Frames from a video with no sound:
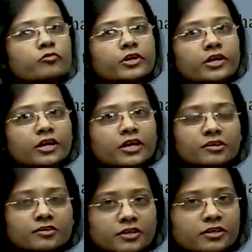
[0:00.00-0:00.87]
of India,
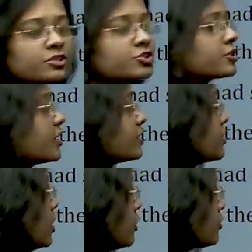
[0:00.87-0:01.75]
the southern states.
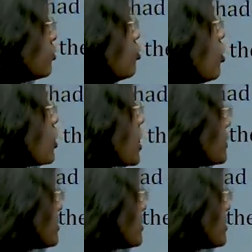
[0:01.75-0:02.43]
So who all are